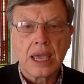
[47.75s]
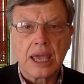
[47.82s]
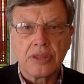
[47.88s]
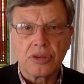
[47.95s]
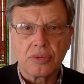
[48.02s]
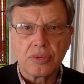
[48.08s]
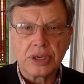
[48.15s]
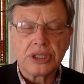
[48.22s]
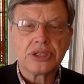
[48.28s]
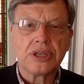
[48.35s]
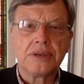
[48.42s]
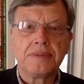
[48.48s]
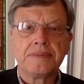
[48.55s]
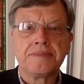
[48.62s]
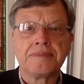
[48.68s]
And the
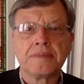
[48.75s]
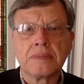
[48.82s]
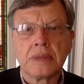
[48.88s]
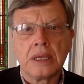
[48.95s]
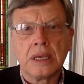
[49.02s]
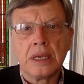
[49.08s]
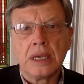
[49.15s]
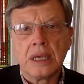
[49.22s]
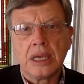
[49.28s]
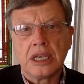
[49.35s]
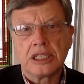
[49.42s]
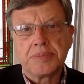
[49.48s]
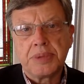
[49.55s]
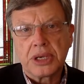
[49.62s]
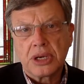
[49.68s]
reason
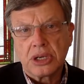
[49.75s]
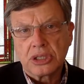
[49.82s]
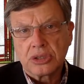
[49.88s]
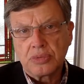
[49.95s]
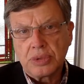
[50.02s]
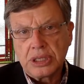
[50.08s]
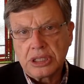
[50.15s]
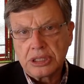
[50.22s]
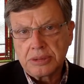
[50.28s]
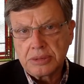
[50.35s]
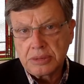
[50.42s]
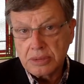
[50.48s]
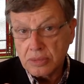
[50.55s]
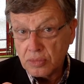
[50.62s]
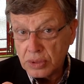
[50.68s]
is because we
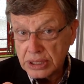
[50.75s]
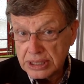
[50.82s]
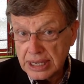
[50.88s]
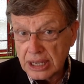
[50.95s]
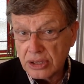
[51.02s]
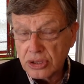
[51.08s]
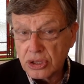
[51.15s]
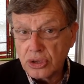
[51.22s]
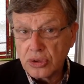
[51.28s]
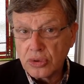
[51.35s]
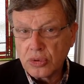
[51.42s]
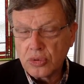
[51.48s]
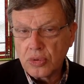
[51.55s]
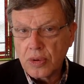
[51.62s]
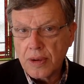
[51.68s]
tell
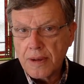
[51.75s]
you